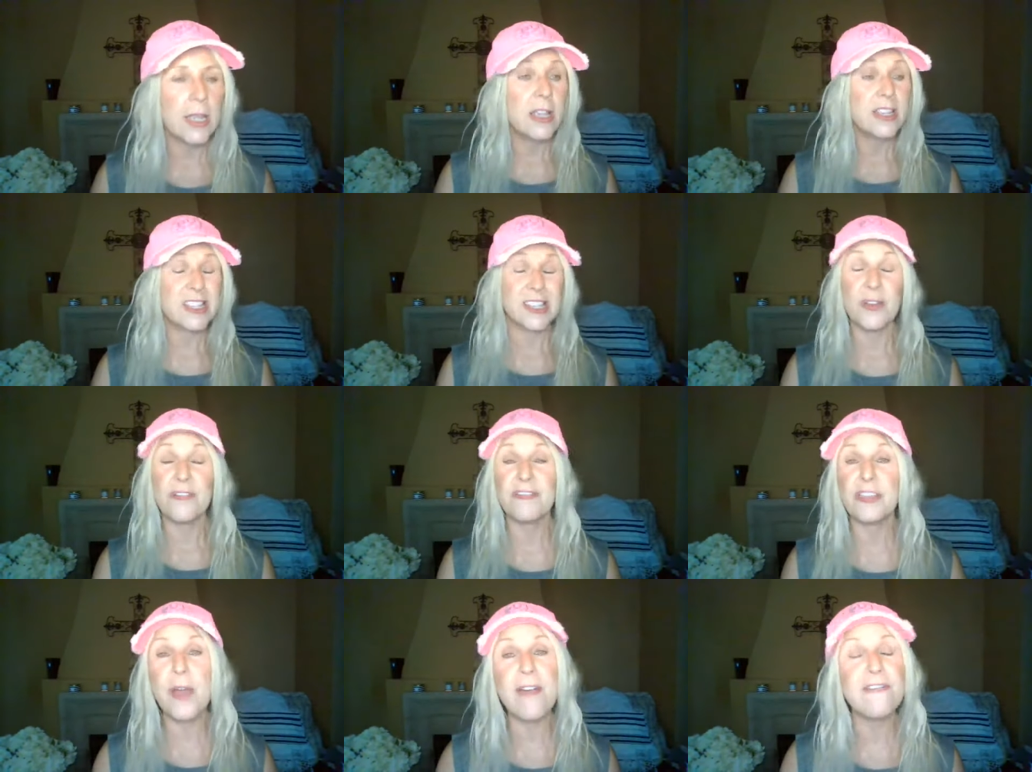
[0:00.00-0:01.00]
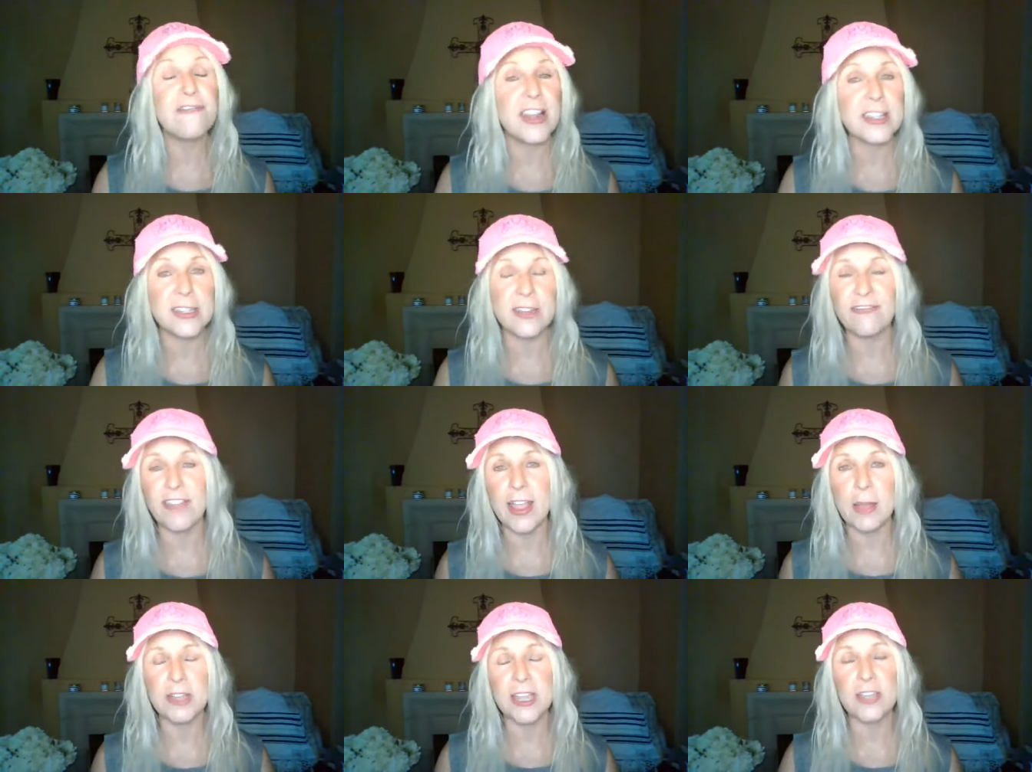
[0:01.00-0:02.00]
So if you have friends and
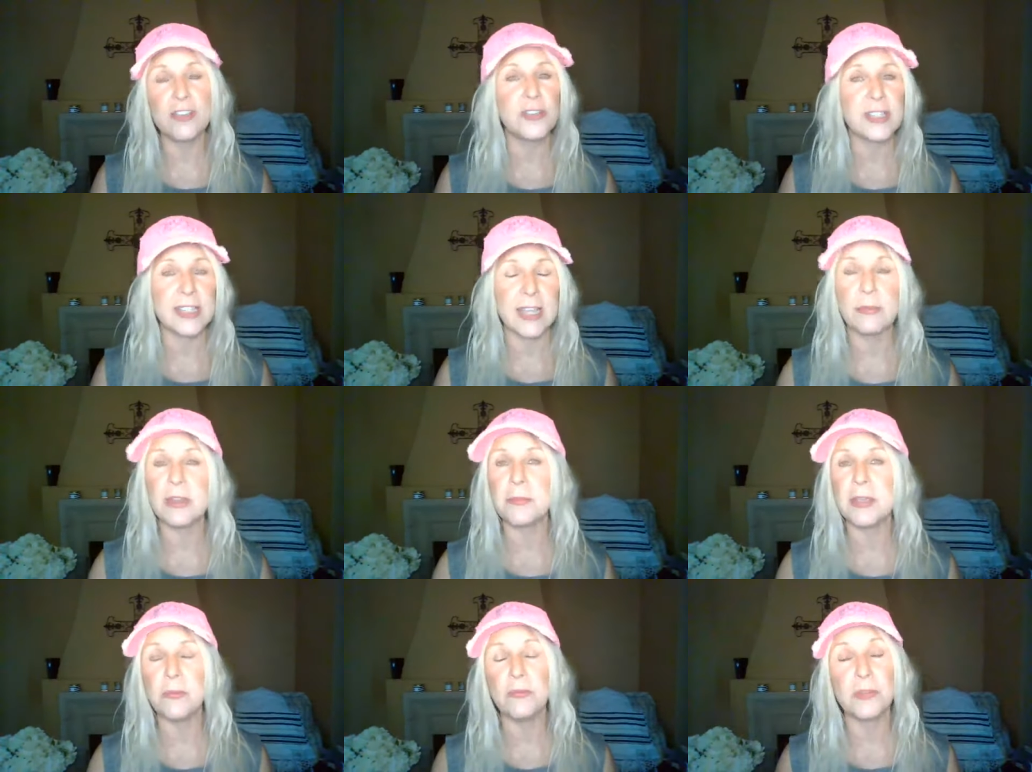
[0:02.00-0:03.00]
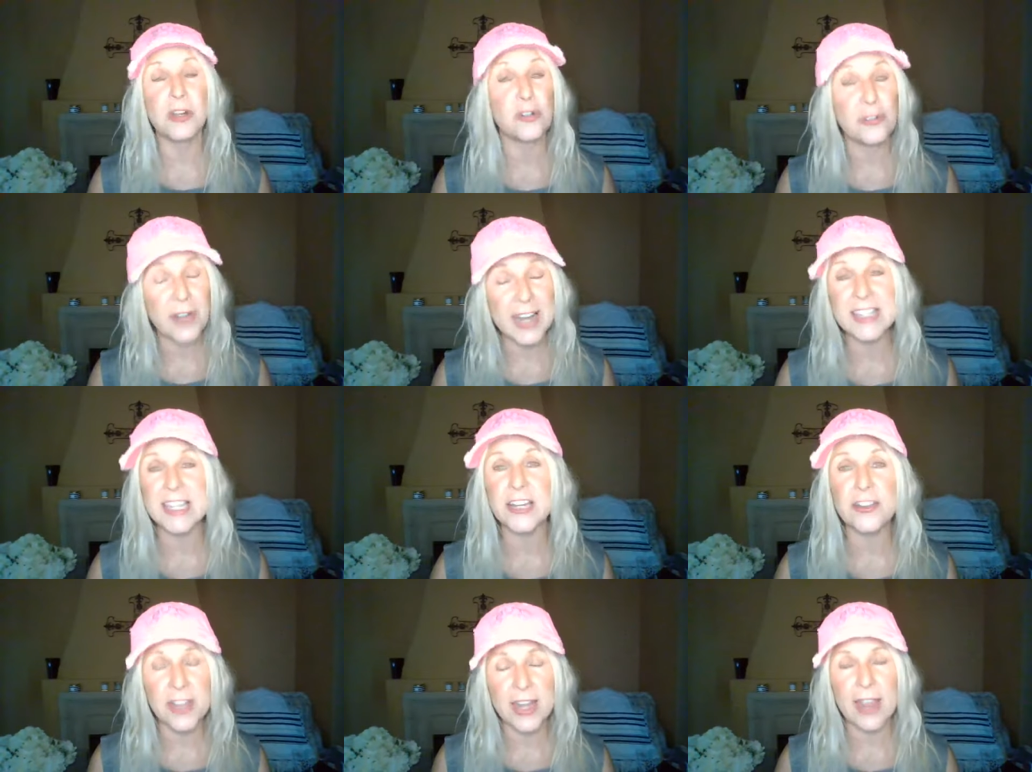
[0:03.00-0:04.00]
family who seem to be
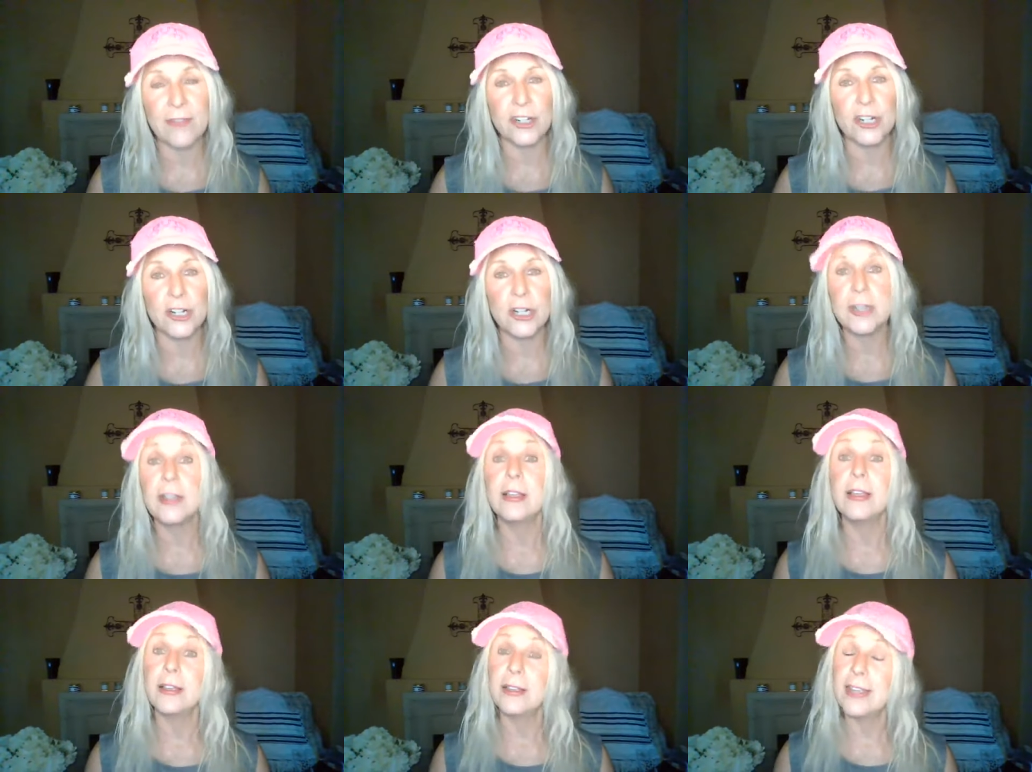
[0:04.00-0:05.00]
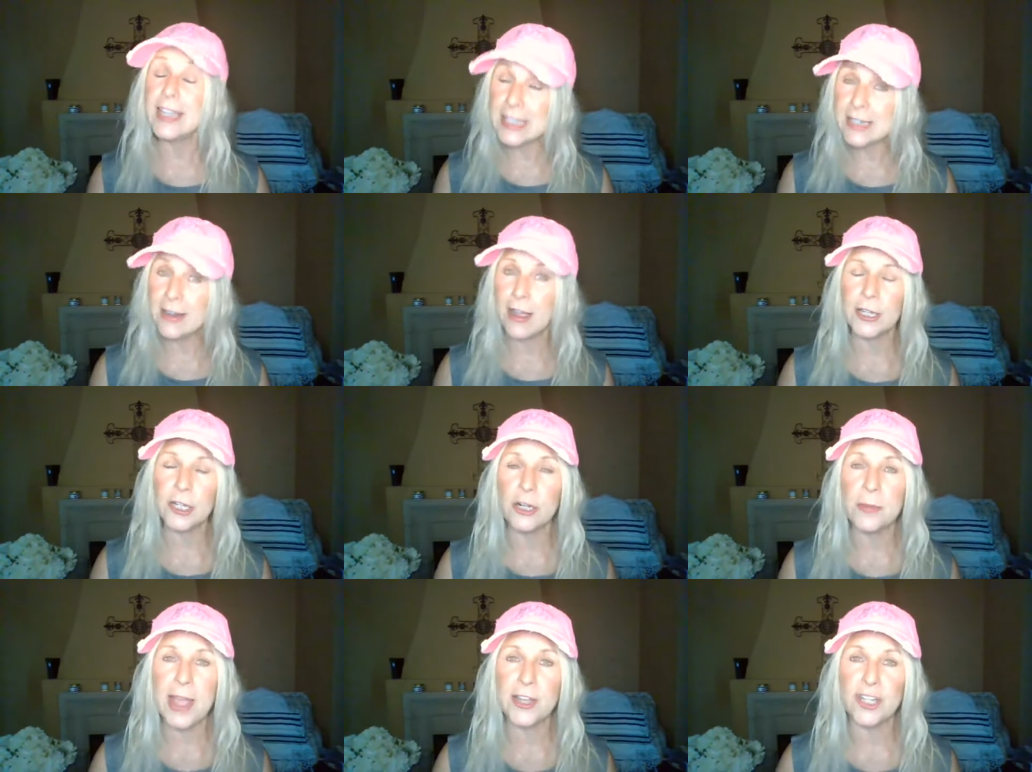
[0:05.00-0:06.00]
crazier than ever, it's not your
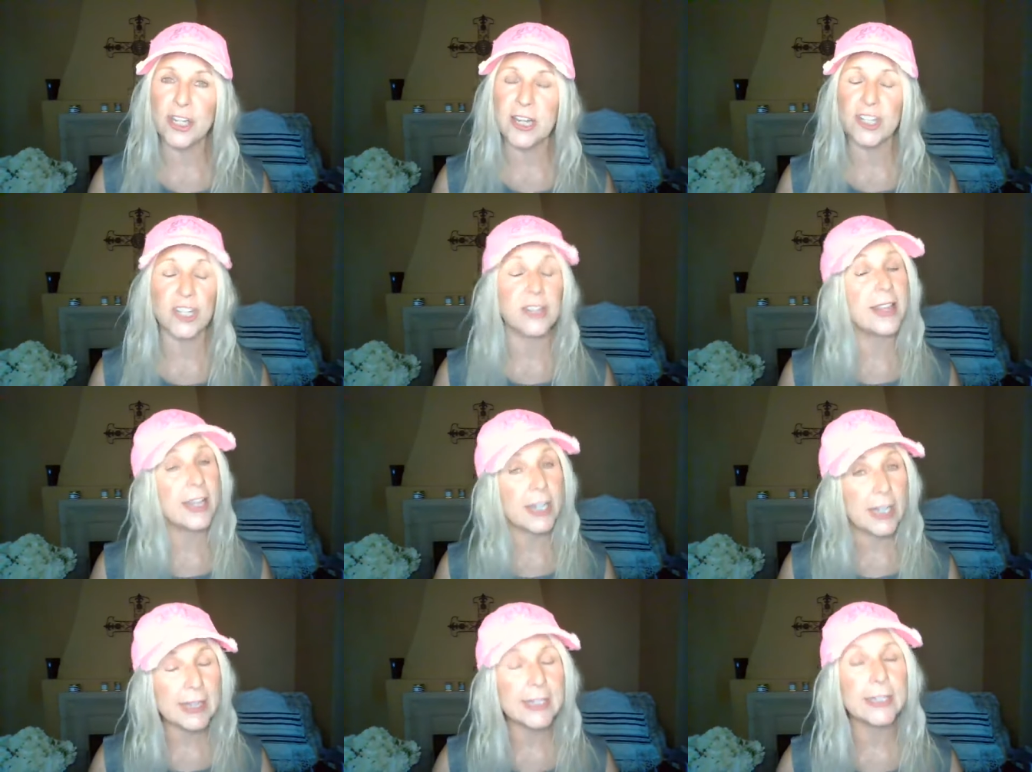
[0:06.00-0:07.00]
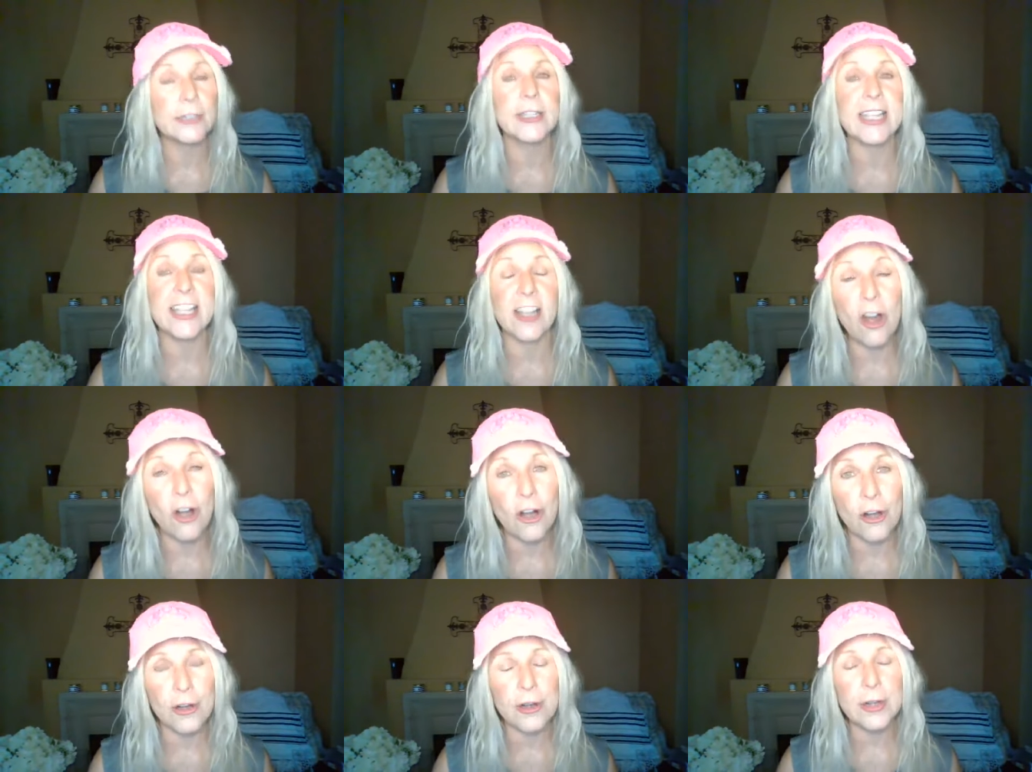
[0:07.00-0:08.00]
imagination. They clearly
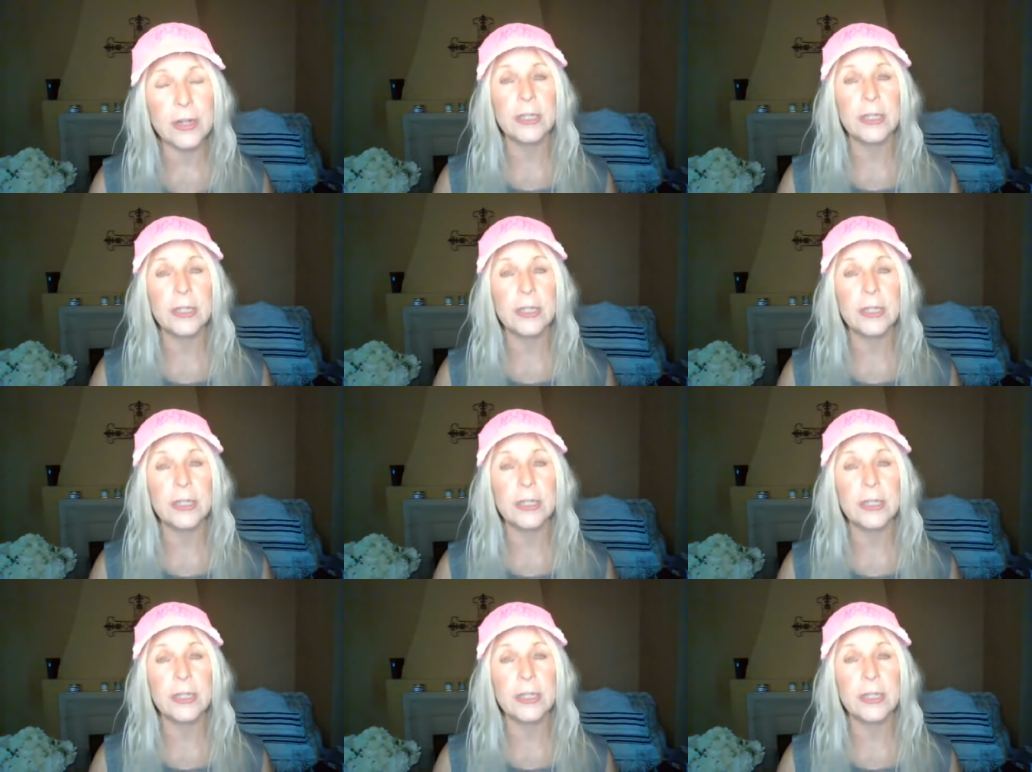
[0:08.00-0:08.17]
are.